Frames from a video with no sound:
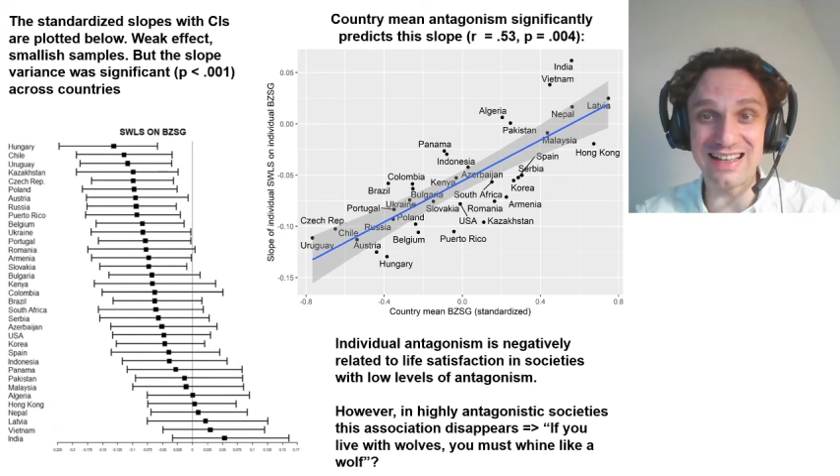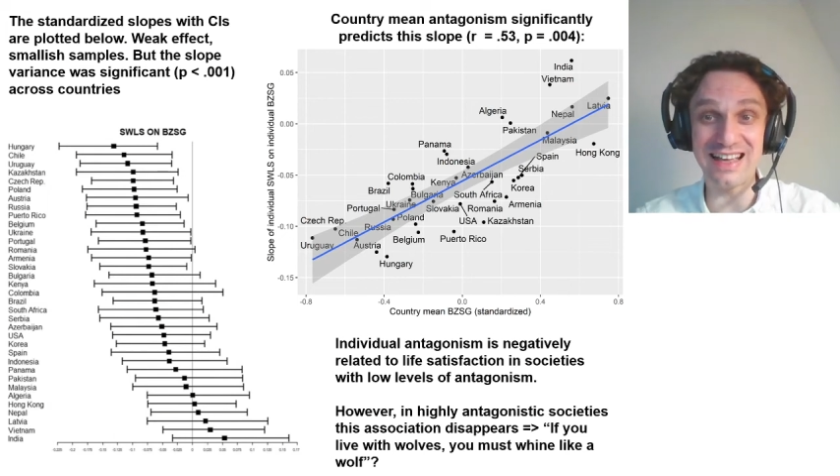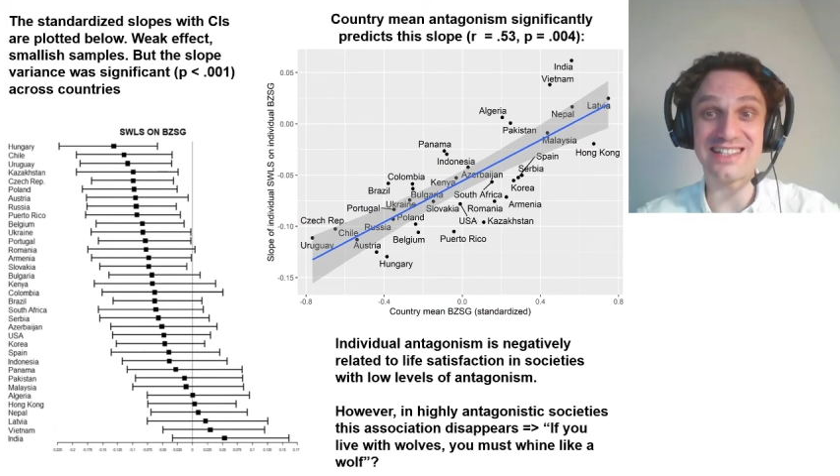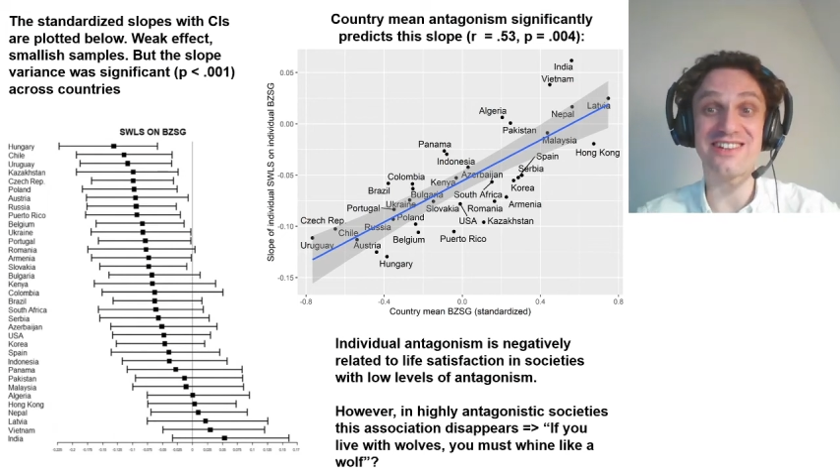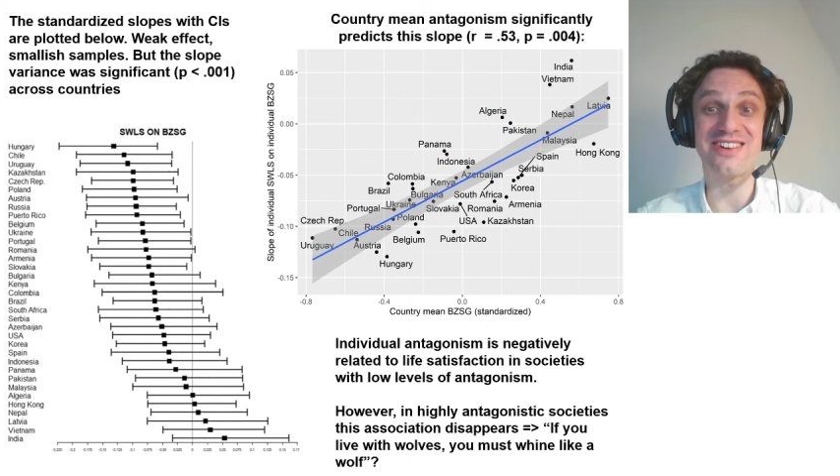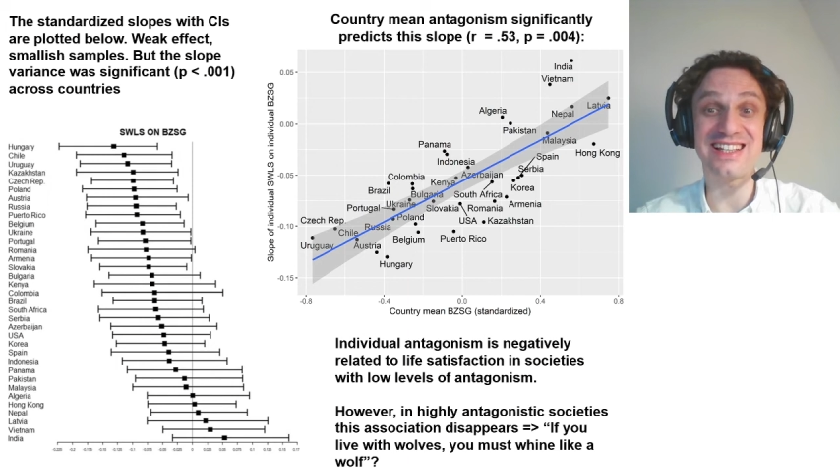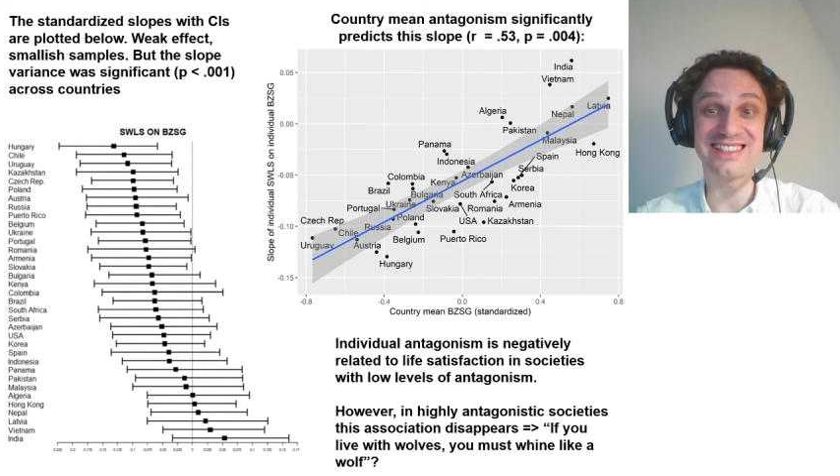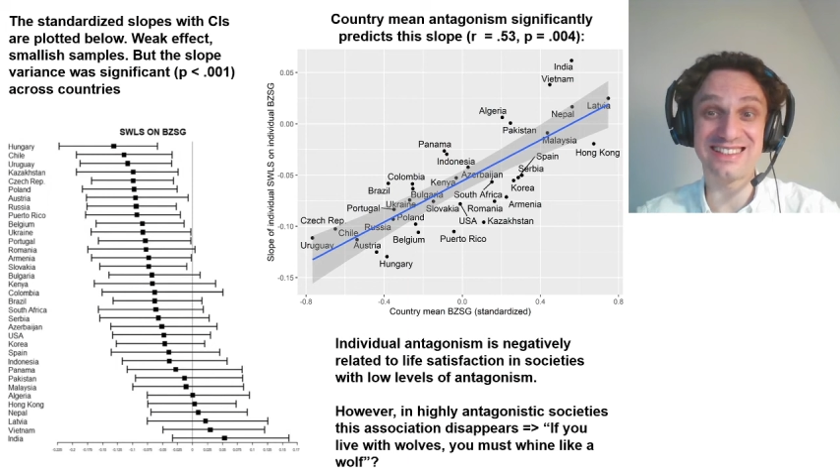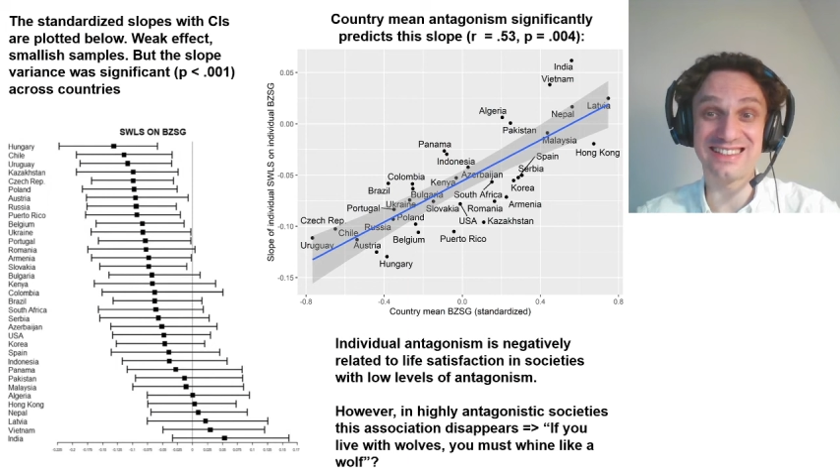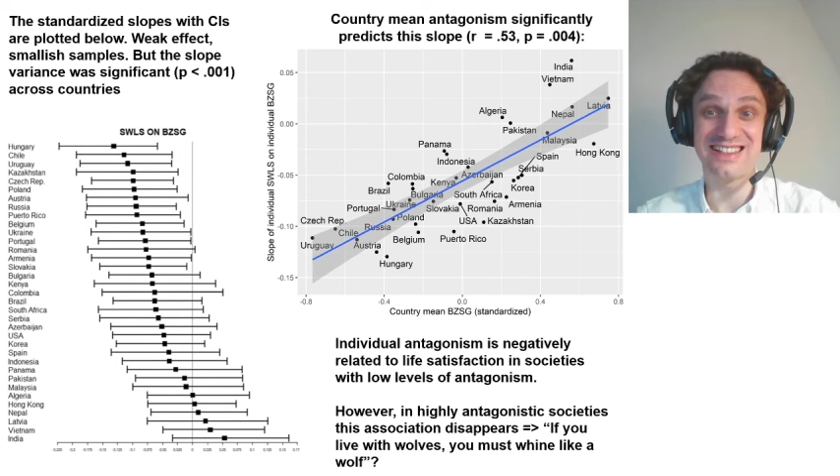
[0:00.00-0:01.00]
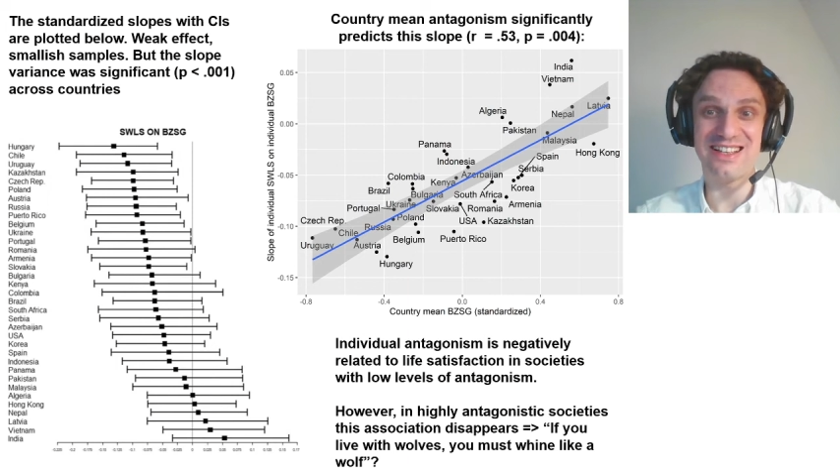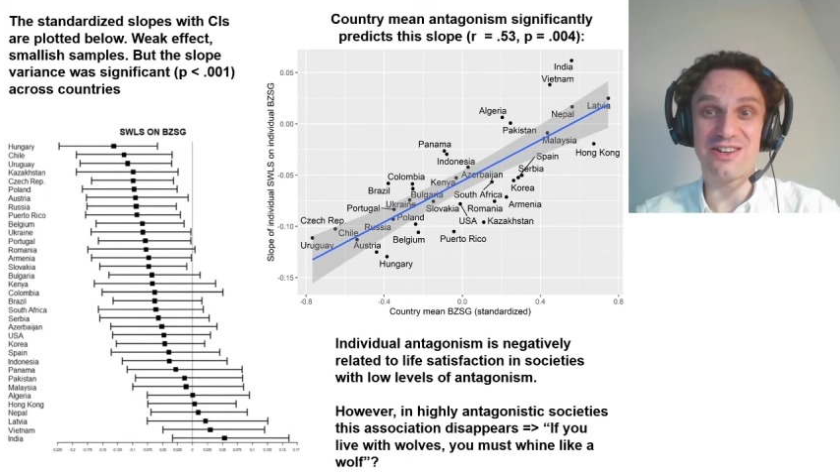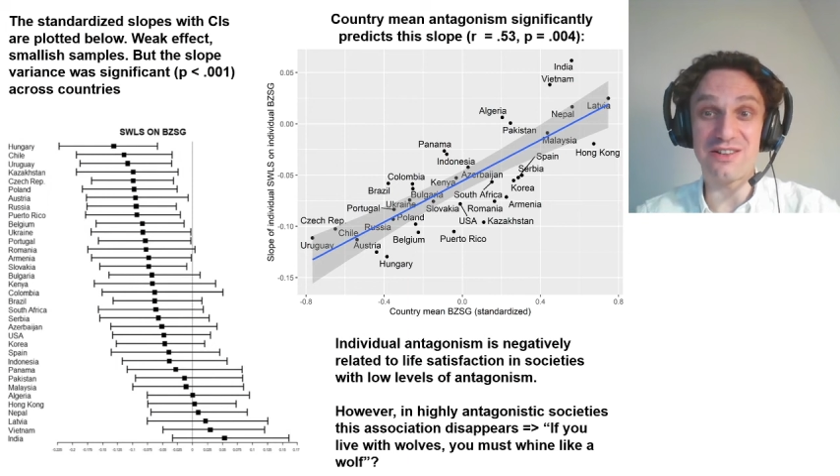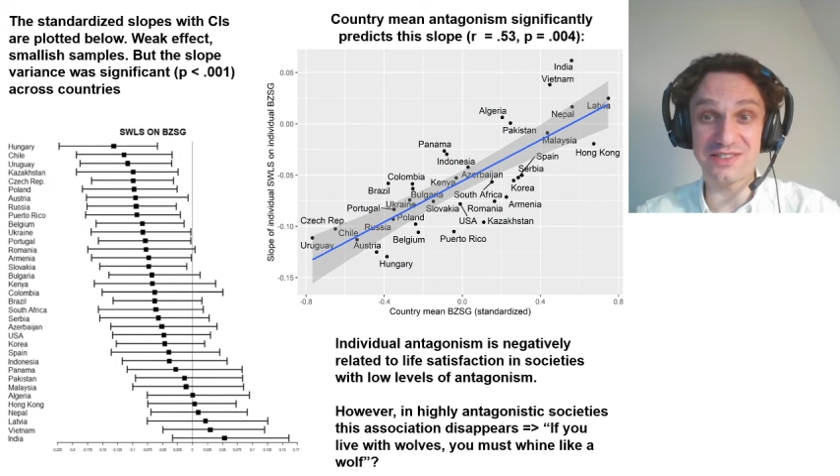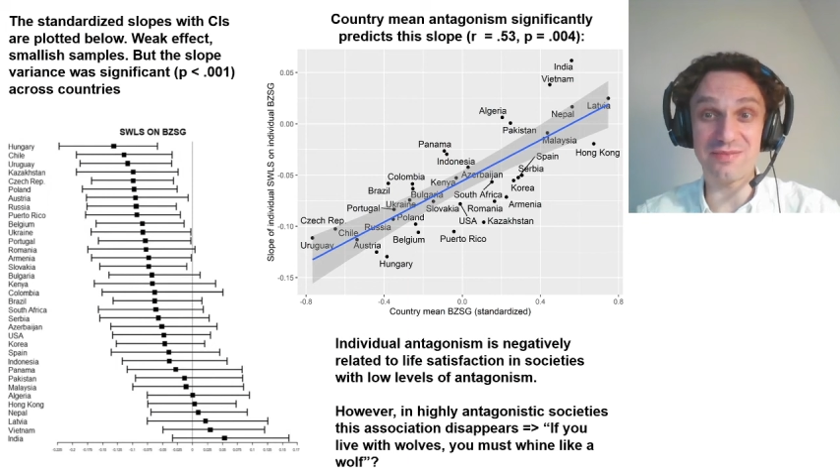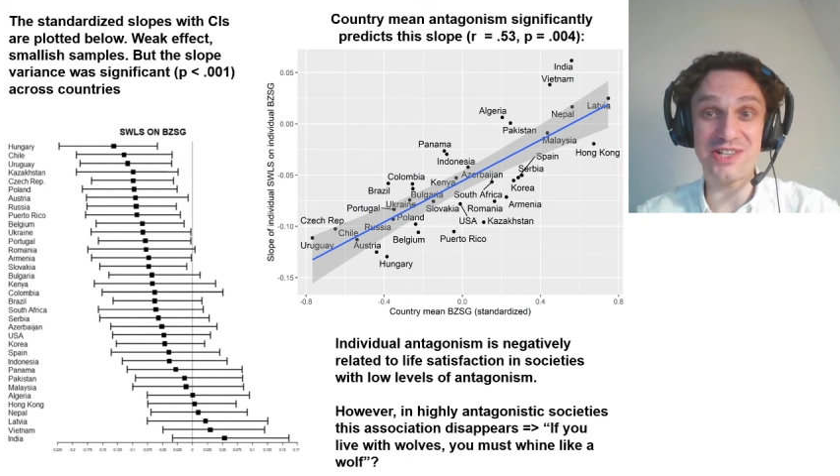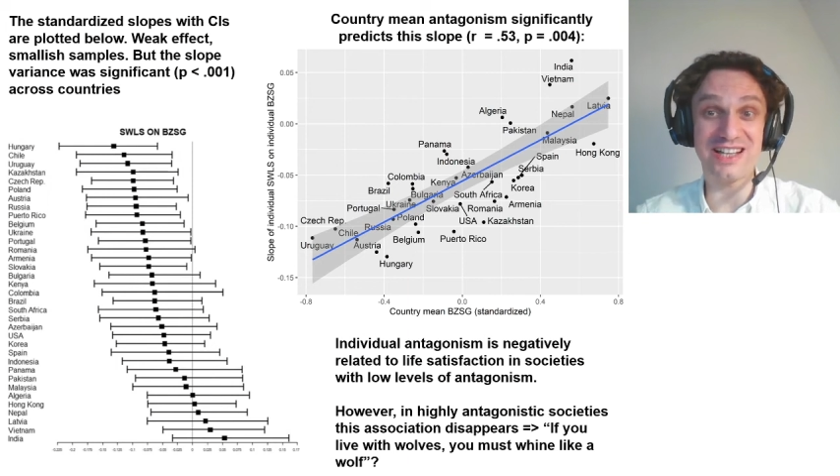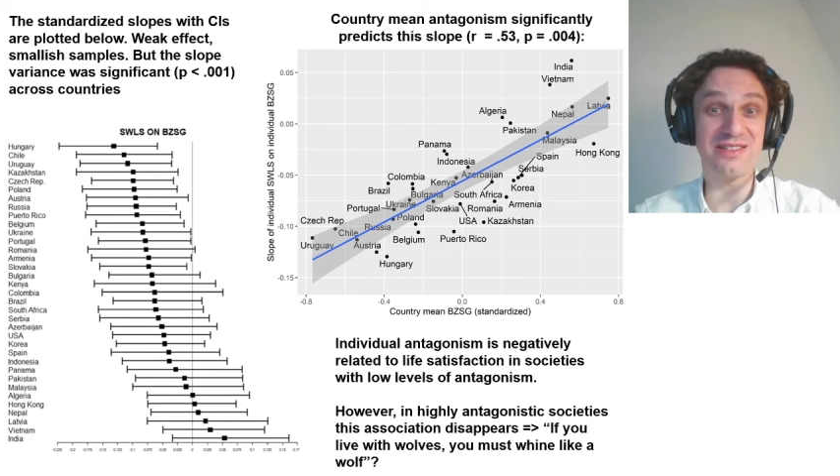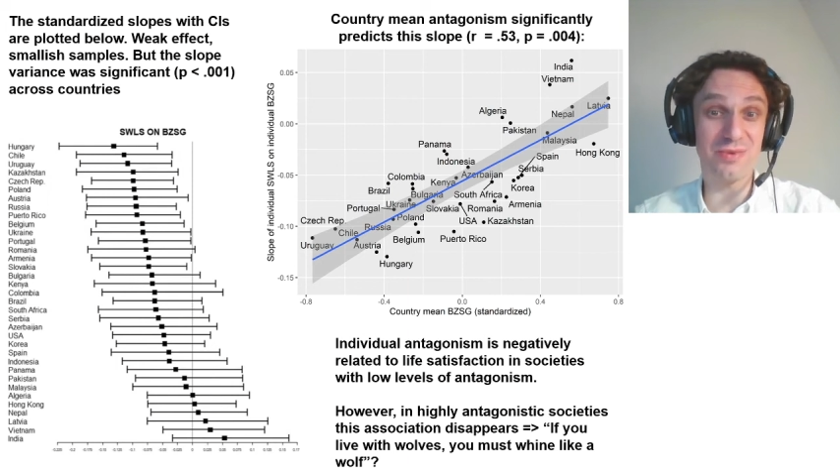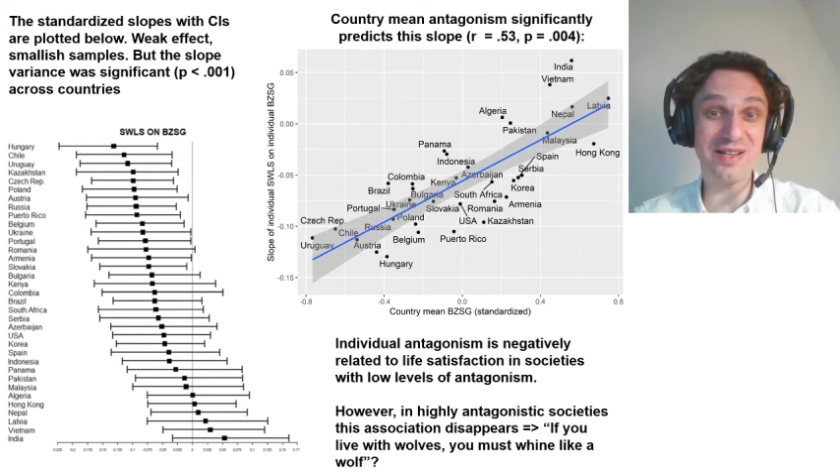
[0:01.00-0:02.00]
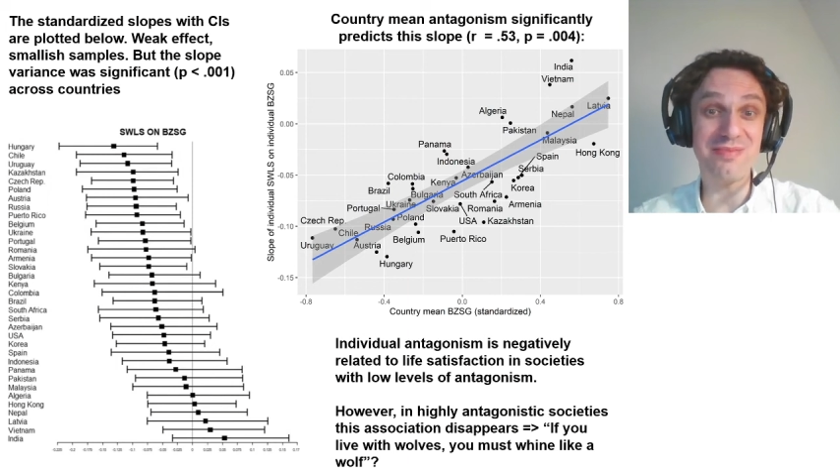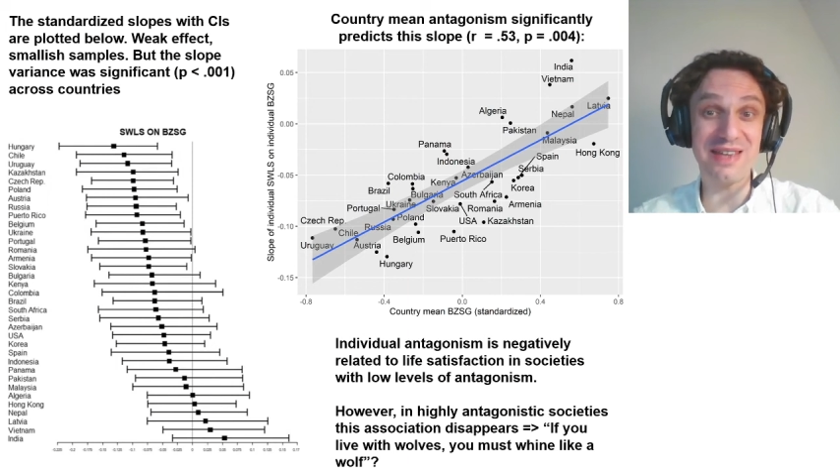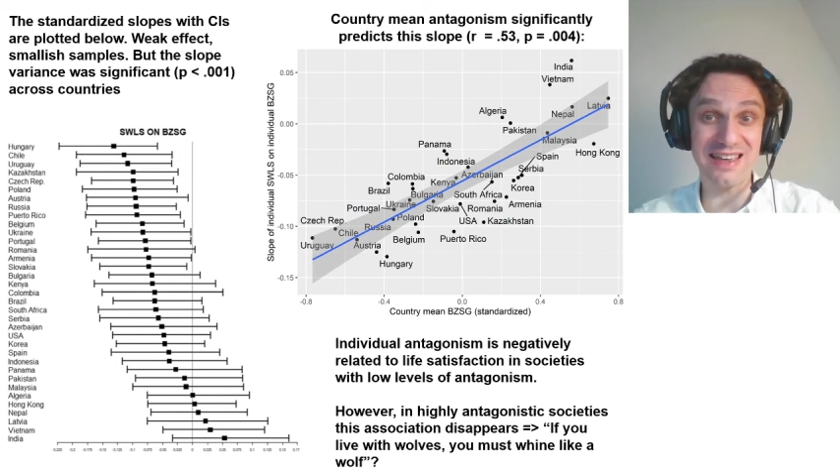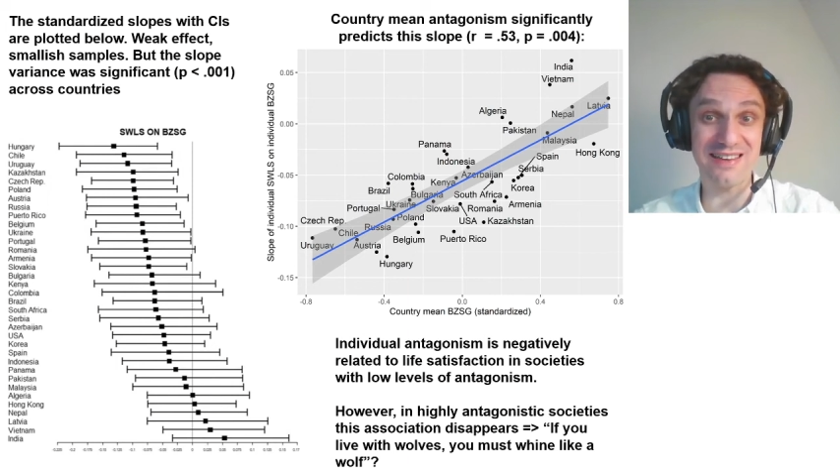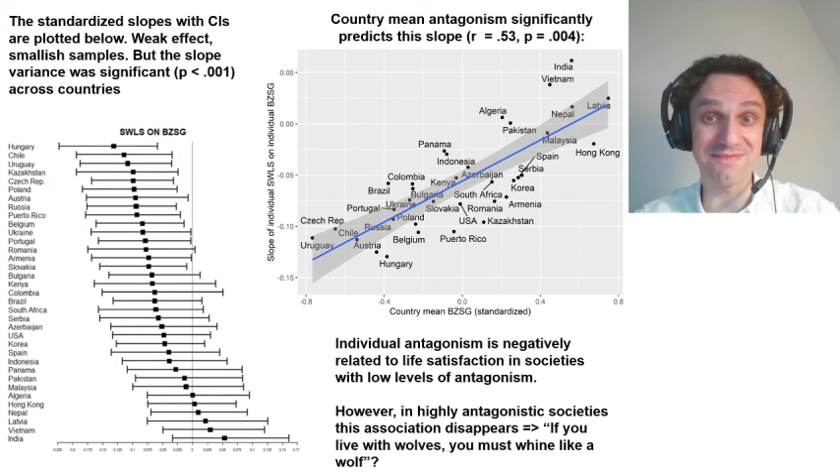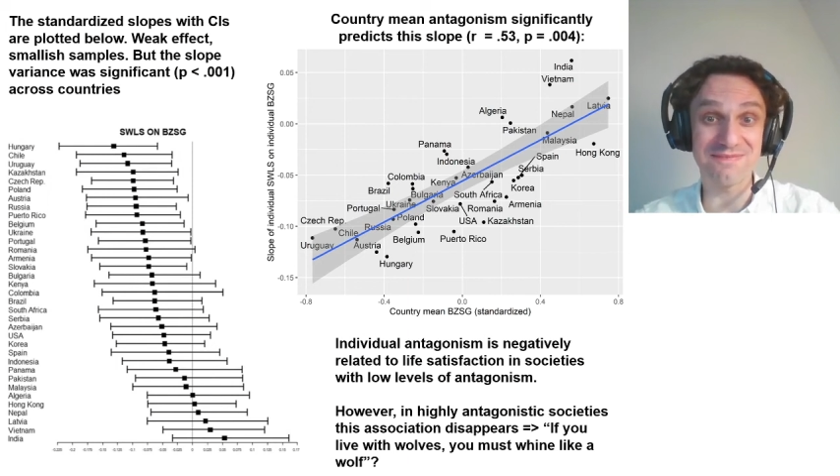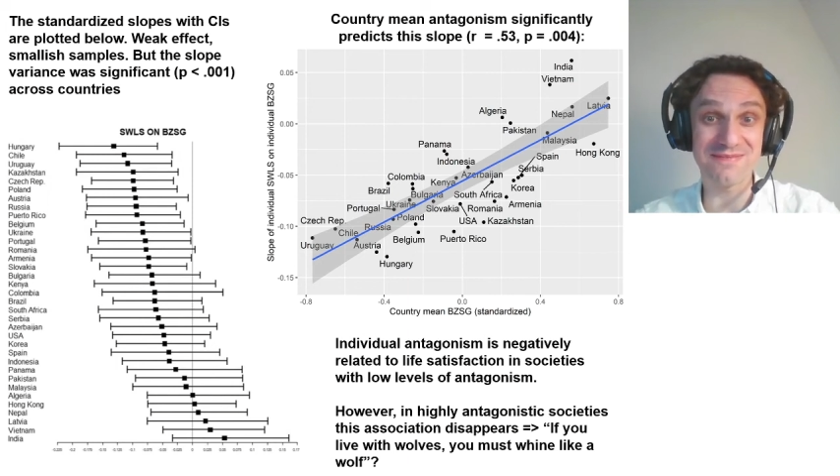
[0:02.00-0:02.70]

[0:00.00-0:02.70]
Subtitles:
decrease of subjective well-being.